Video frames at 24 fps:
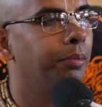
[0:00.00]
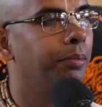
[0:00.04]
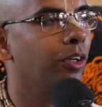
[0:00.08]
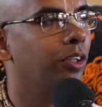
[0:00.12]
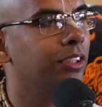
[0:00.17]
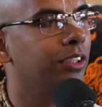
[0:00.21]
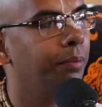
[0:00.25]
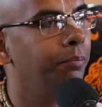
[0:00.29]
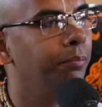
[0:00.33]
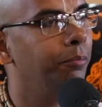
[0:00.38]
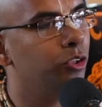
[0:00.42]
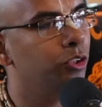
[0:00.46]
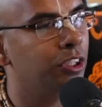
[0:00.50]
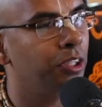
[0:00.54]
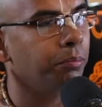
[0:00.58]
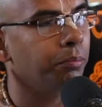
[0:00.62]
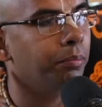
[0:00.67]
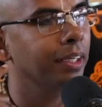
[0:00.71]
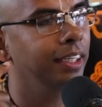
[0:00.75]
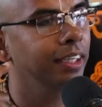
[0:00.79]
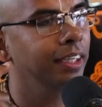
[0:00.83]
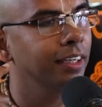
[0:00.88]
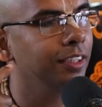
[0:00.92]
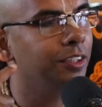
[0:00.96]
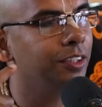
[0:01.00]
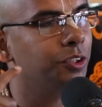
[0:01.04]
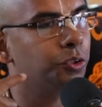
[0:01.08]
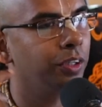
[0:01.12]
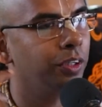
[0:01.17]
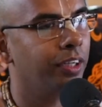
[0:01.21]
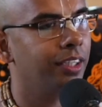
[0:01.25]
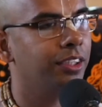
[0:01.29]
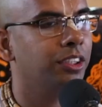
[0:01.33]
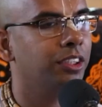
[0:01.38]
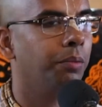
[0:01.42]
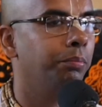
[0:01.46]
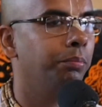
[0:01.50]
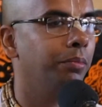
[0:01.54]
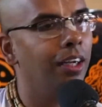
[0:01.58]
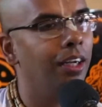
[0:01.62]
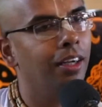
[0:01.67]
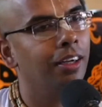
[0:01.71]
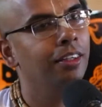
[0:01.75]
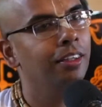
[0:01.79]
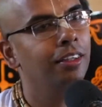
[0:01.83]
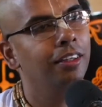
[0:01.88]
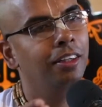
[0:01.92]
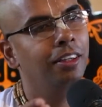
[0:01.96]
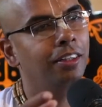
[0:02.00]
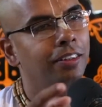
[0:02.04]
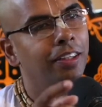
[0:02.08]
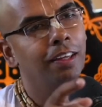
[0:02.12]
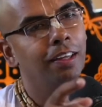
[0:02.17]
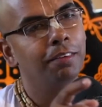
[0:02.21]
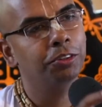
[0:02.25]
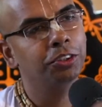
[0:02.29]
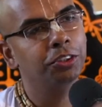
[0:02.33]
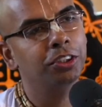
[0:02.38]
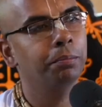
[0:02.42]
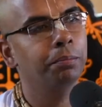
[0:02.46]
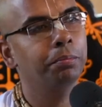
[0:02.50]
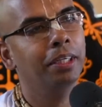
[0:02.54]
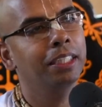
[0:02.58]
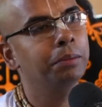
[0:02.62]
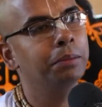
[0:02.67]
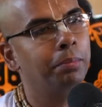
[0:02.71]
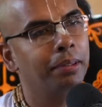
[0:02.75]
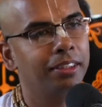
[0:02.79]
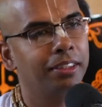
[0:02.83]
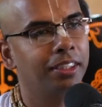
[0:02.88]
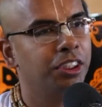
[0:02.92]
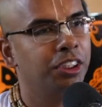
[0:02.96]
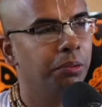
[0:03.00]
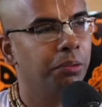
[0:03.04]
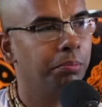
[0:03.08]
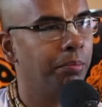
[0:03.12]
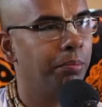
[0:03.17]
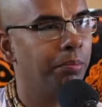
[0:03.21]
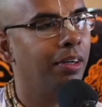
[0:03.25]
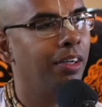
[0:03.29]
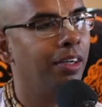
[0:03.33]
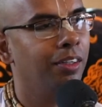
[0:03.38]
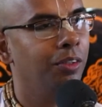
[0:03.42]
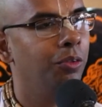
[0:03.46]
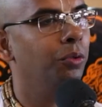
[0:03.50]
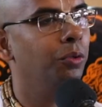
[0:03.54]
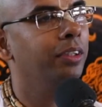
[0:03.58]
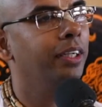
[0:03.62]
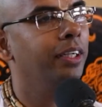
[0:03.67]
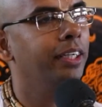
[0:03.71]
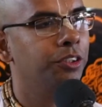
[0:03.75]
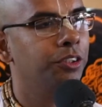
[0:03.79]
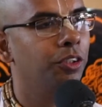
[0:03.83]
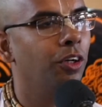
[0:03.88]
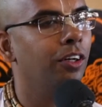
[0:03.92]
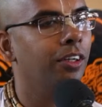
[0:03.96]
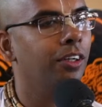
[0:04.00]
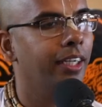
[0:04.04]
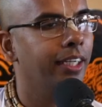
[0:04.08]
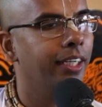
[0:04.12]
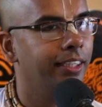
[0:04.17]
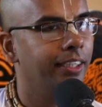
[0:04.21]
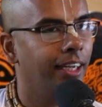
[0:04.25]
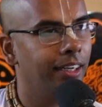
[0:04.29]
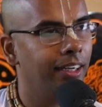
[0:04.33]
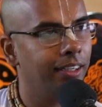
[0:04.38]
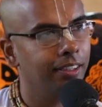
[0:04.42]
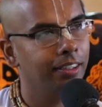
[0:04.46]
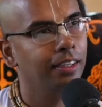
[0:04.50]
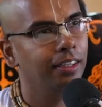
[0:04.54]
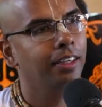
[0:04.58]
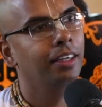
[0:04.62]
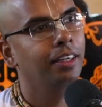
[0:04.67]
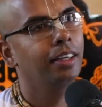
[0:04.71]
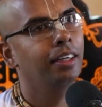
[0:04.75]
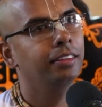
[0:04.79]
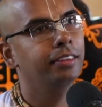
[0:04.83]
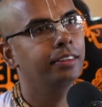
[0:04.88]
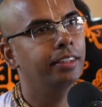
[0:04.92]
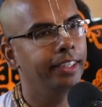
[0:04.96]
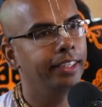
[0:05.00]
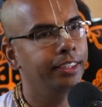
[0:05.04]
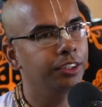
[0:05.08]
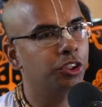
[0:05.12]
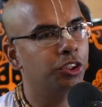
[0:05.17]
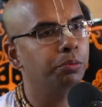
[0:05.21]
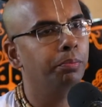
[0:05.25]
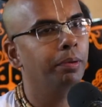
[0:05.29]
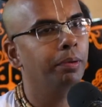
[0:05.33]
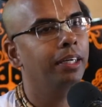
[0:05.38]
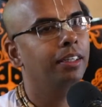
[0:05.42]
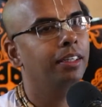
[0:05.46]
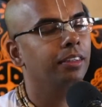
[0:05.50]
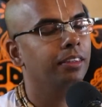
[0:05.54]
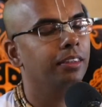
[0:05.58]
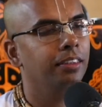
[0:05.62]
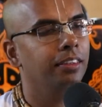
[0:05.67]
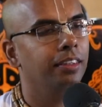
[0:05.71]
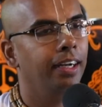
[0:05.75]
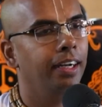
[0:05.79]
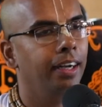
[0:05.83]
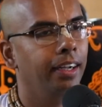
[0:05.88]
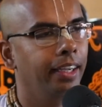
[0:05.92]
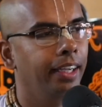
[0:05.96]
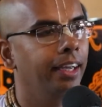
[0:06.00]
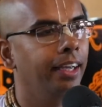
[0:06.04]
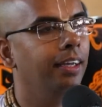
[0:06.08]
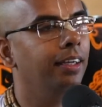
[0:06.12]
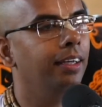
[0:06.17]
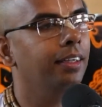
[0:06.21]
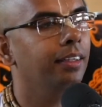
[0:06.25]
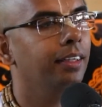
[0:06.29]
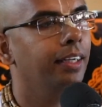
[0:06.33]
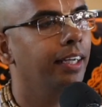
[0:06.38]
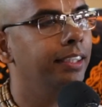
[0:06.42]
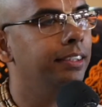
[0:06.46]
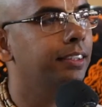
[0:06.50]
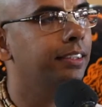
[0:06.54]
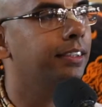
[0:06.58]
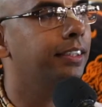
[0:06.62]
I am using my ears to hear Shabda, therefore Shabda is Prataksha Pramana. No, it's not like that. The instrument here is an